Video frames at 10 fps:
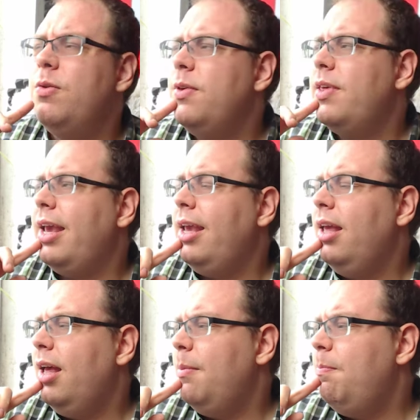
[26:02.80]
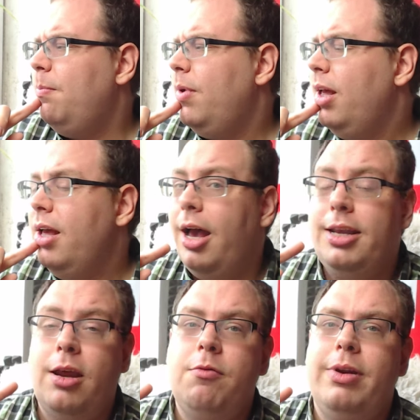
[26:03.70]
the saying? I
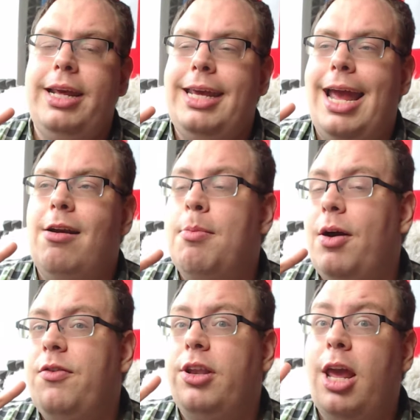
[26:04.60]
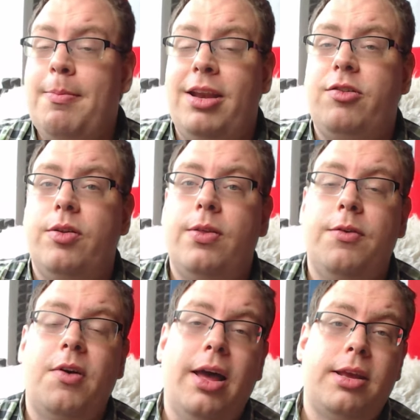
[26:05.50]
don't really care about the dimensions
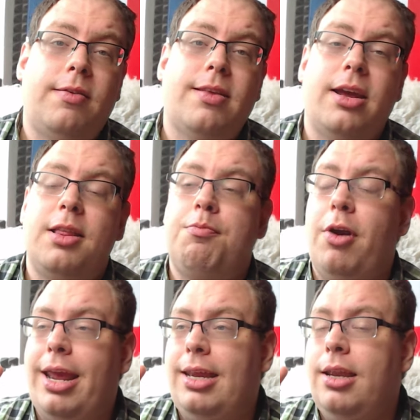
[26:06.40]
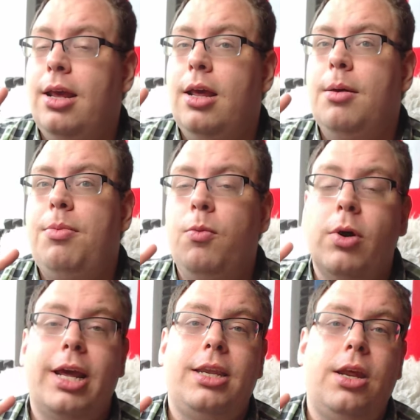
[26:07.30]
of Einstein's brain, but
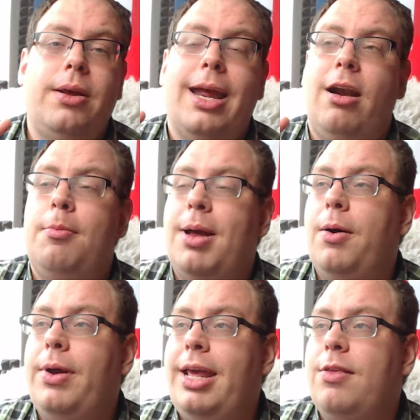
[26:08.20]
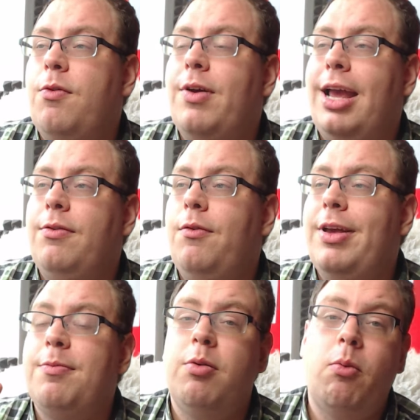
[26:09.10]
what I do care about is the fact that
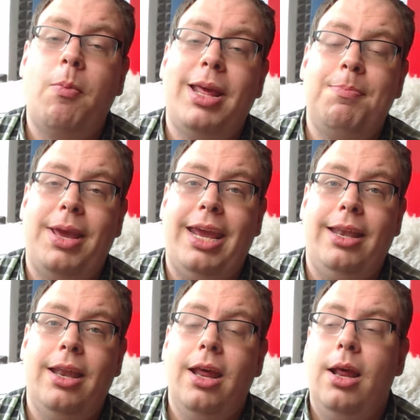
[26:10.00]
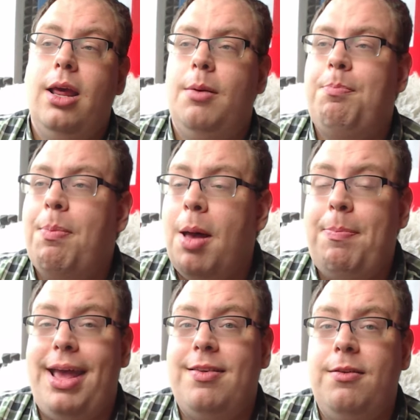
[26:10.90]
there's probably been a
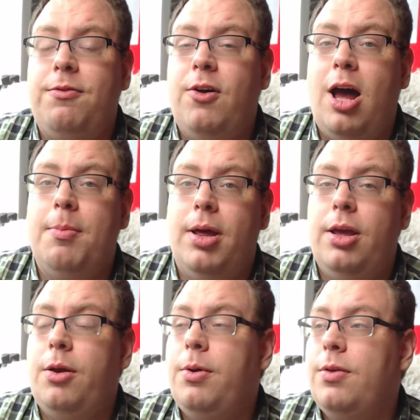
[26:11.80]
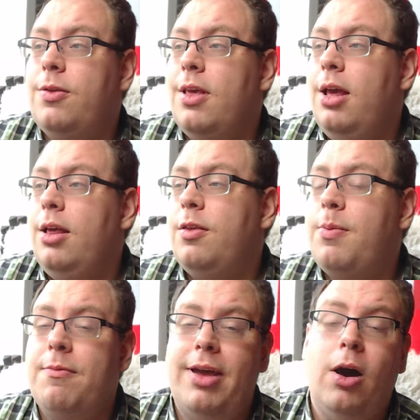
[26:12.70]
peasant farmer who has
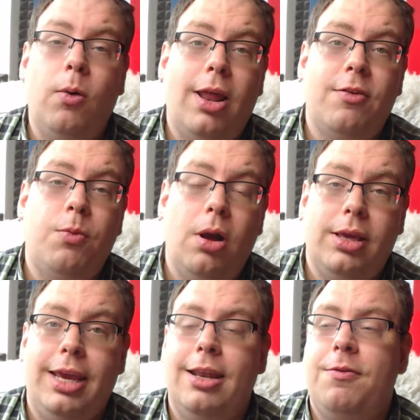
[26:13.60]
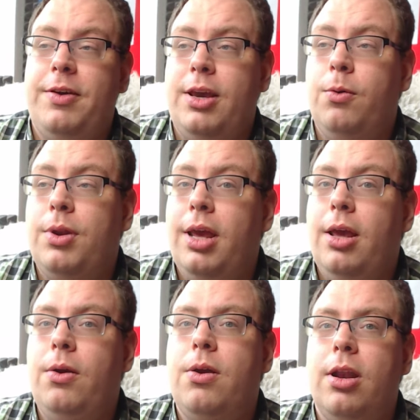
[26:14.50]
spent their whole life working in a field
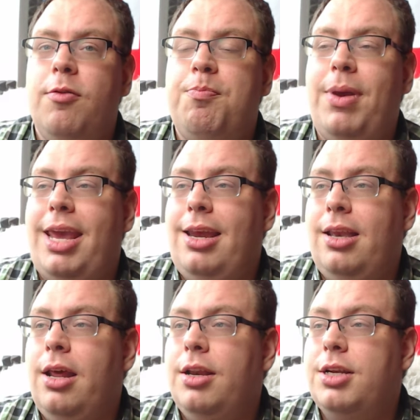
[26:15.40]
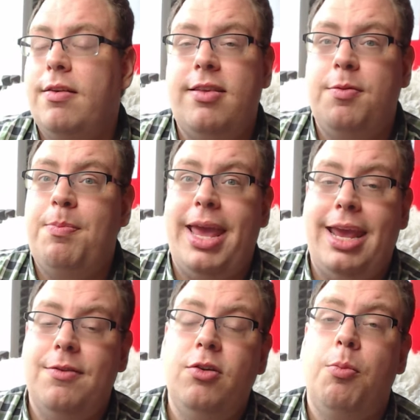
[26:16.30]
who could have been just as big,
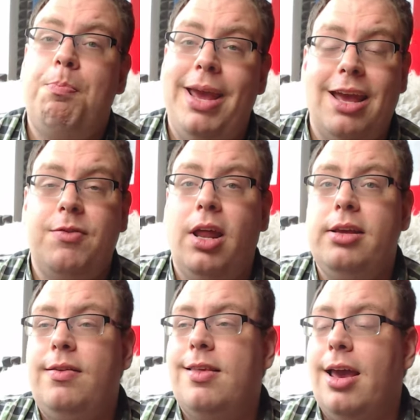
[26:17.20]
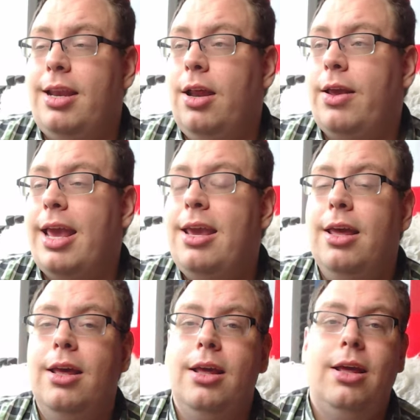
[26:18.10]
if not bigger, than Einstein, okay?
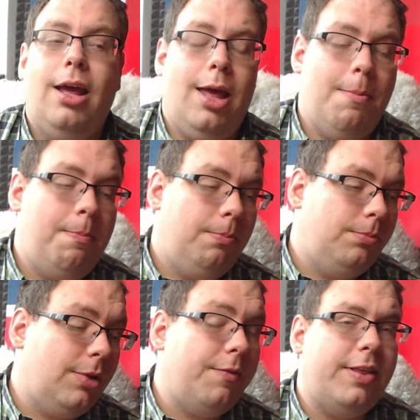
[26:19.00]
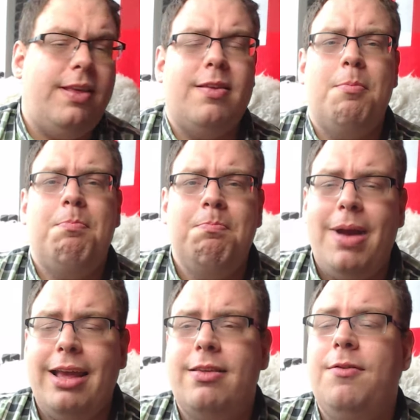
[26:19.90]
Now, this is a
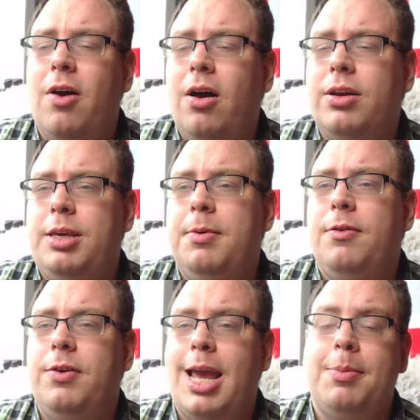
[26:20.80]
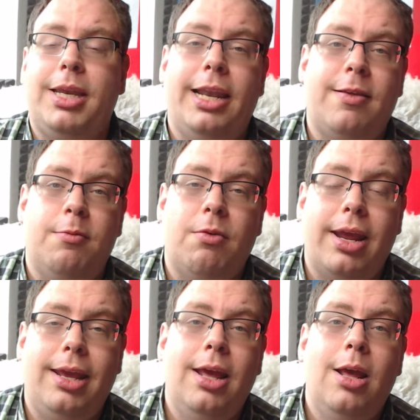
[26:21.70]
massive argument for capitalism,
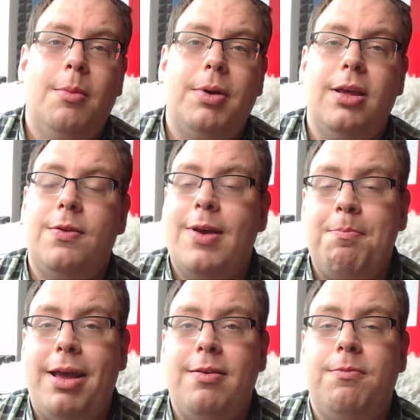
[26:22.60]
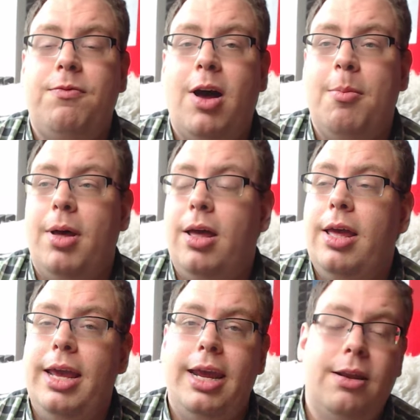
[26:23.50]
right? Because that peasant farmer
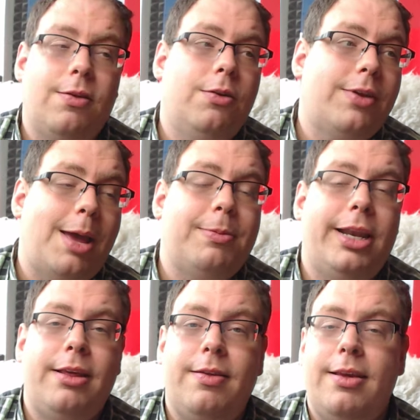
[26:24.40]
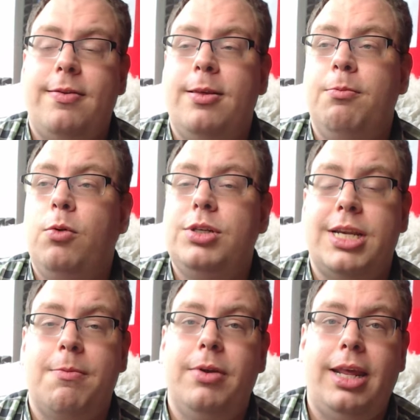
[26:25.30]
in a sort of capitalist system will
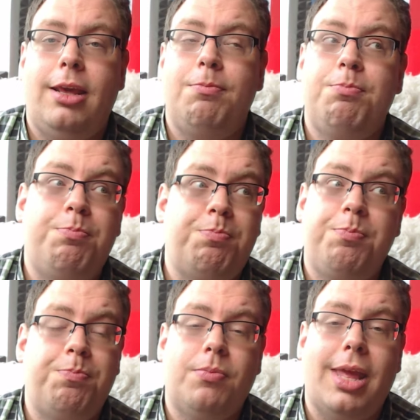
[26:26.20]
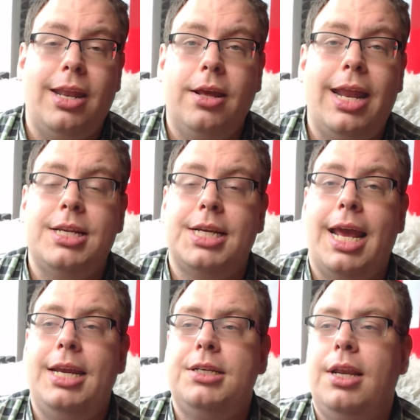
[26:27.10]
generally get a good
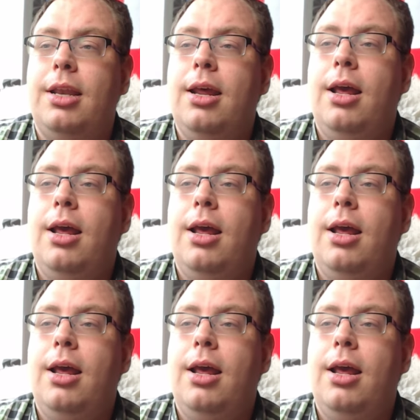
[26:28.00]
education,